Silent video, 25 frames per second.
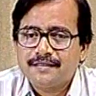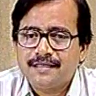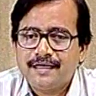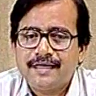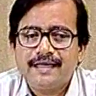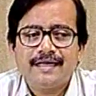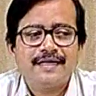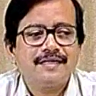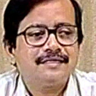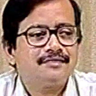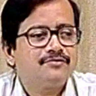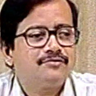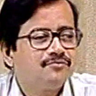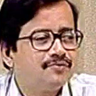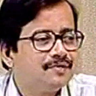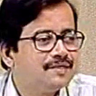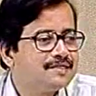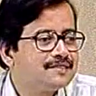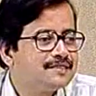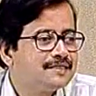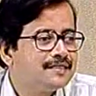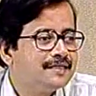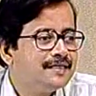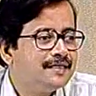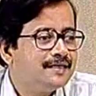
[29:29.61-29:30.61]
Errors we will
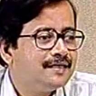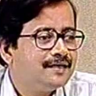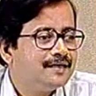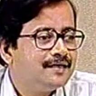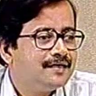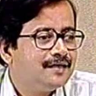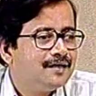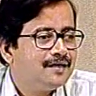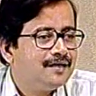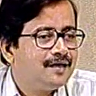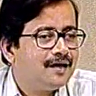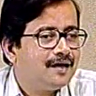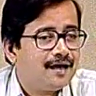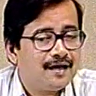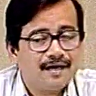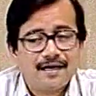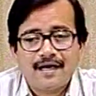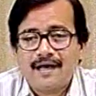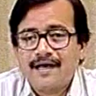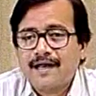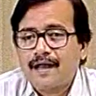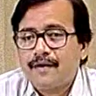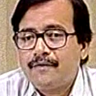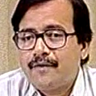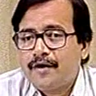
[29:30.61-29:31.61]
see are
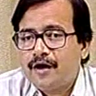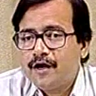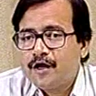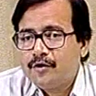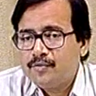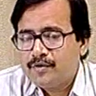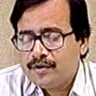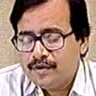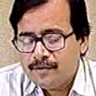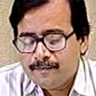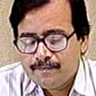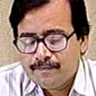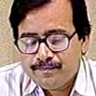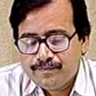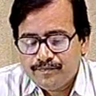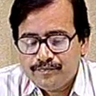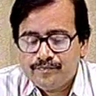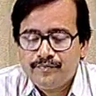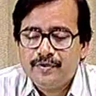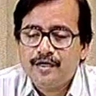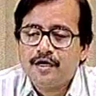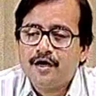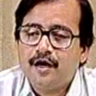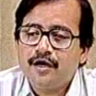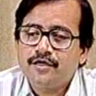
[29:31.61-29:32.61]
unavoidable
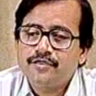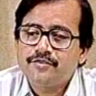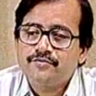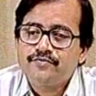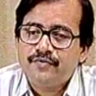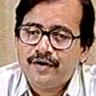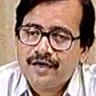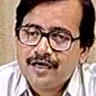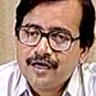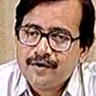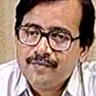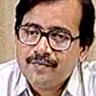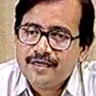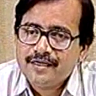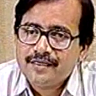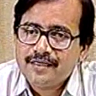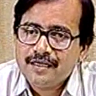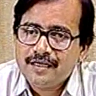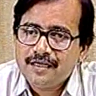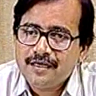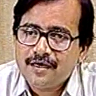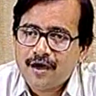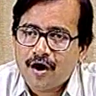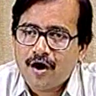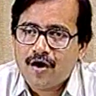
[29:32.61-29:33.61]
because
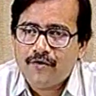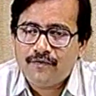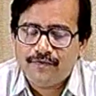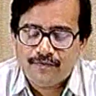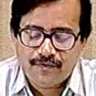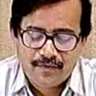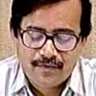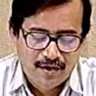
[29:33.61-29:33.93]
fundamentally of